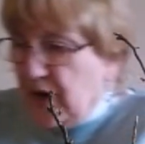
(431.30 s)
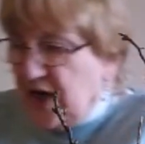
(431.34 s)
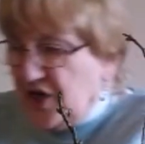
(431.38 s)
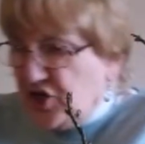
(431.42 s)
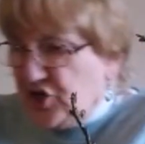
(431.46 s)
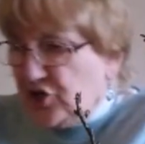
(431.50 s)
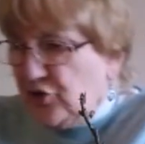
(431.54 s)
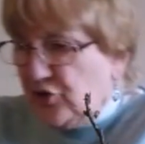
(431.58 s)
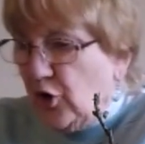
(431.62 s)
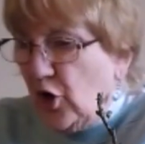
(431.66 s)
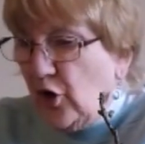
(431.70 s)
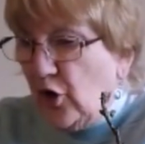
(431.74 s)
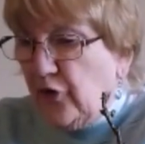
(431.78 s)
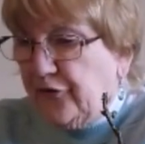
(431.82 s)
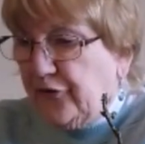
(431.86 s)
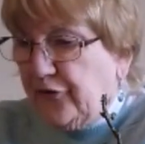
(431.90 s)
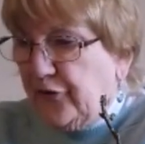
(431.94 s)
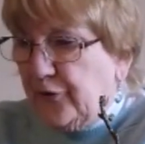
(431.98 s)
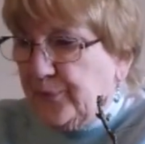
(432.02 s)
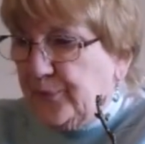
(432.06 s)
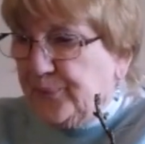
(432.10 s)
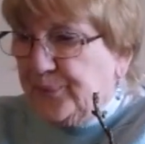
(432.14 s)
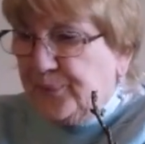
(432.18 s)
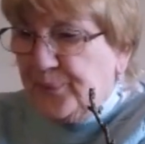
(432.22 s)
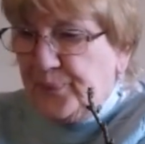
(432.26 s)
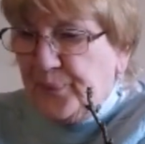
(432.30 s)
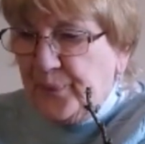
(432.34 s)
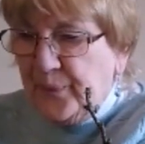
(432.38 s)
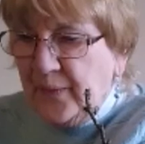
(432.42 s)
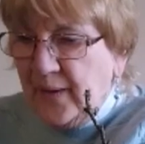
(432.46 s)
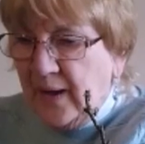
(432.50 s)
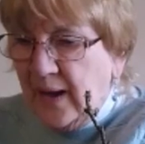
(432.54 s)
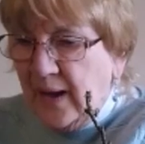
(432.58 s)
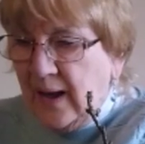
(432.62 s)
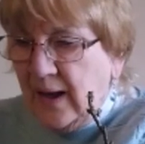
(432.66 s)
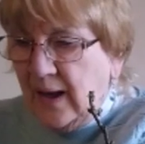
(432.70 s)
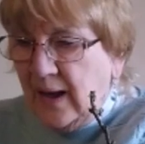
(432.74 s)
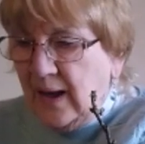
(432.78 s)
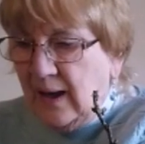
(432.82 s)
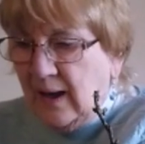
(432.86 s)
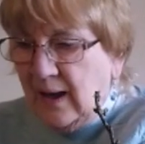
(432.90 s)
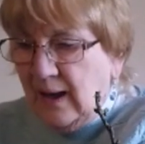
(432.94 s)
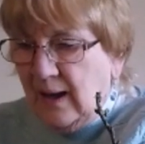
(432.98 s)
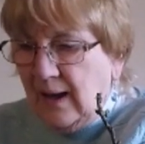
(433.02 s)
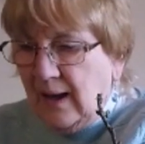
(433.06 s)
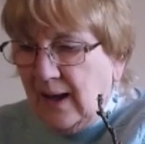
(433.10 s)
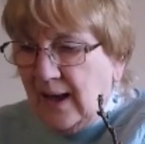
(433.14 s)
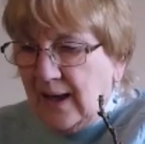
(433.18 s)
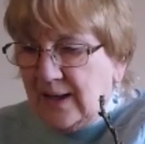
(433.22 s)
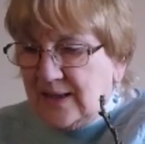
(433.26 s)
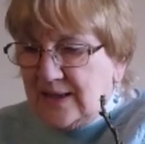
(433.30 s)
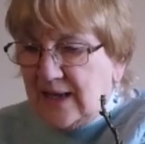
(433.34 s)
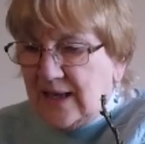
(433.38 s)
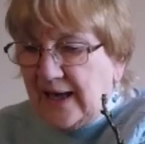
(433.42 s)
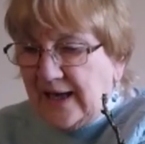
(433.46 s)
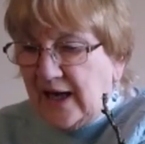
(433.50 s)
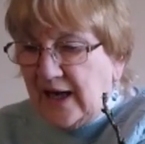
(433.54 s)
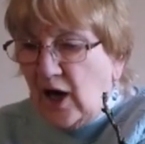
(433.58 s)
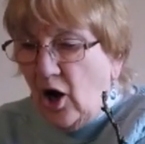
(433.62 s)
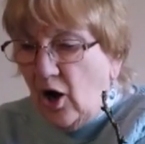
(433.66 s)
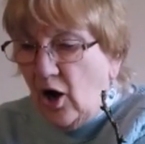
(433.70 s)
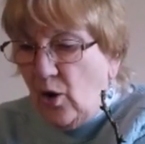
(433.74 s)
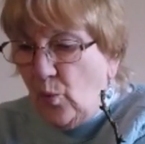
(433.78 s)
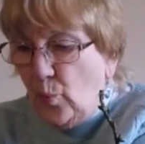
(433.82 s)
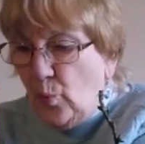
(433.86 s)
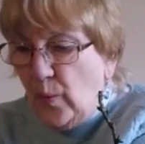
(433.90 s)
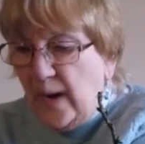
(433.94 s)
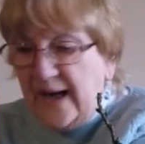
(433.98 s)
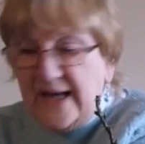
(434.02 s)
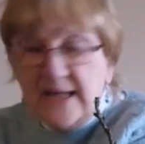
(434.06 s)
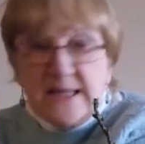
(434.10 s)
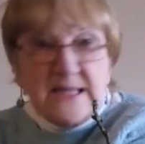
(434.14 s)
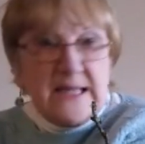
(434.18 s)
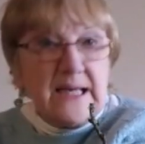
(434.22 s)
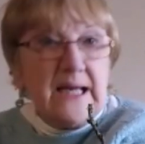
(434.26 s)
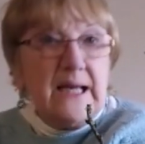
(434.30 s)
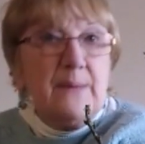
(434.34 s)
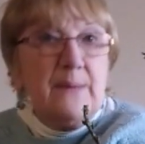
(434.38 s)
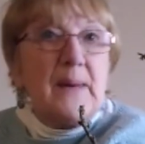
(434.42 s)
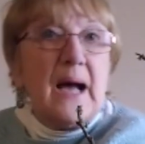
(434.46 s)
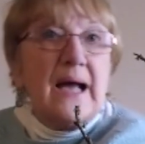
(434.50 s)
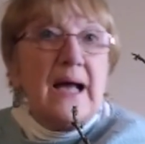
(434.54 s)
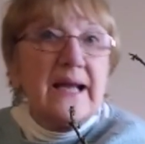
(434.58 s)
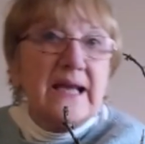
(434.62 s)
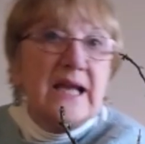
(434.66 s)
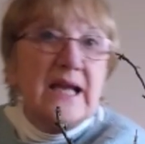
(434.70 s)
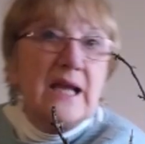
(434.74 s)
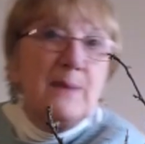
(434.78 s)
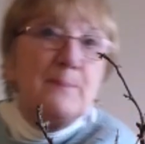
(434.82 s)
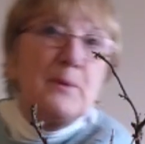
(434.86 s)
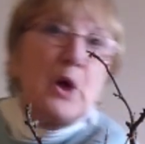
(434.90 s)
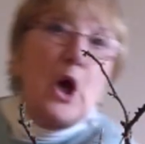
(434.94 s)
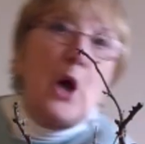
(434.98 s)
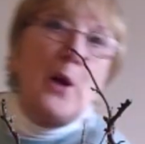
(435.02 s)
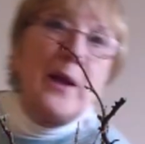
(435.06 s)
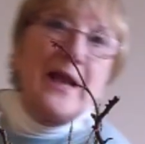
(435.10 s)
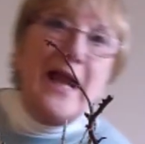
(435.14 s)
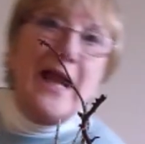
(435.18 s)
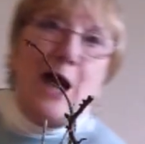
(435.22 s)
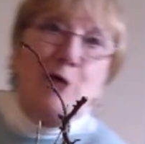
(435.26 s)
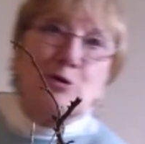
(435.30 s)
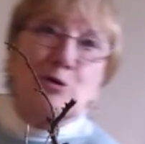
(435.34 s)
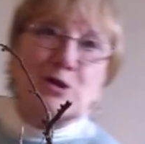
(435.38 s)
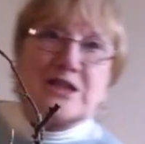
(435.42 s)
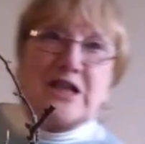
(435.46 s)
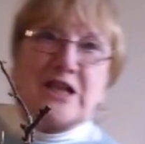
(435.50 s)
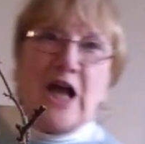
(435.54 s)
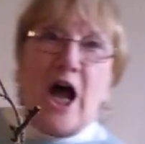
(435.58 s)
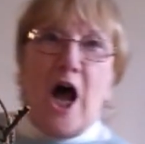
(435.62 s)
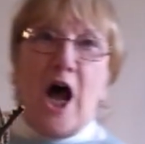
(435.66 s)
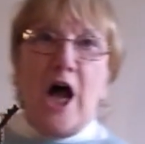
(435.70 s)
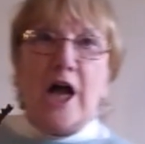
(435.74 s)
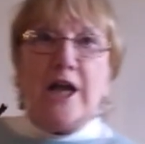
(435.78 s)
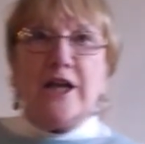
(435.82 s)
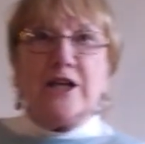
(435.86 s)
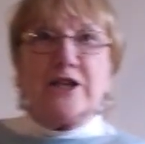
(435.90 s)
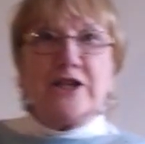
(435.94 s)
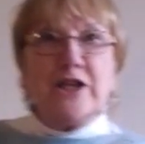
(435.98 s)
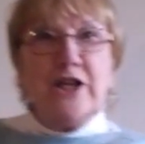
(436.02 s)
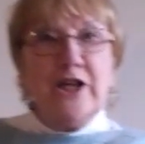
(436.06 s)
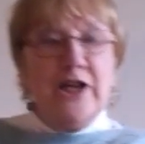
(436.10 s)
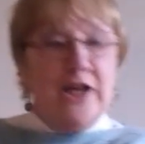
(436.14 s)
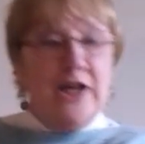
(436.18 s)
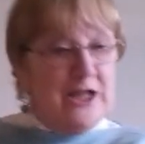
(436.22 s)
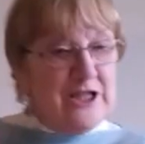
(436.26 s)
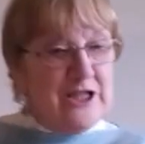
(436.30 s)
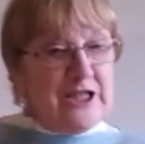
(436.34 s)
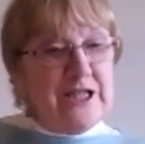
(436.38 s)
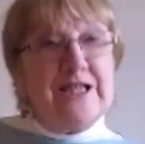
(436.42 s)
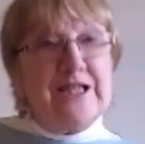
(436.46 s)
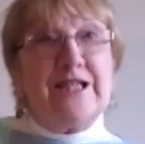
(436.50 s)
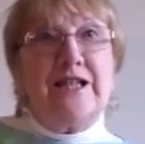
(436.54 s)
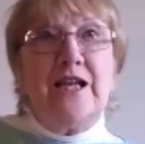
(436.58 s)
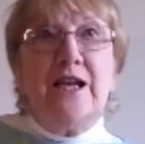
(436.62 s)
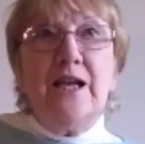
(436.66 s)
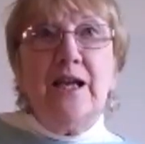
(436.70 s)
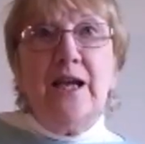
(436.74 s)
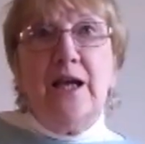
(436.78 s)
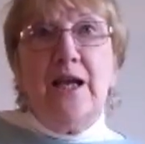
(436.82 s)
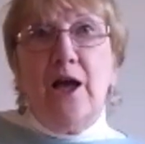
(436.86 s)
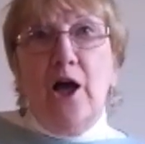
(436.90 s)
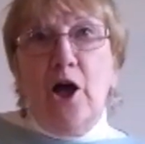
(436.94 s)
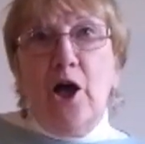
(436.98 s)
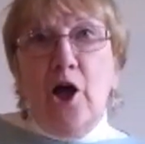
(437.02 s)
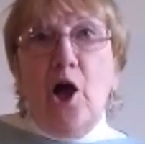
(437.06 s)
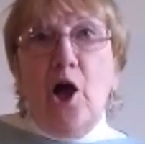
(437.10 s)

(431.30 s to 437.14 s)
pressure off, and I can't wait to I keep going outside to see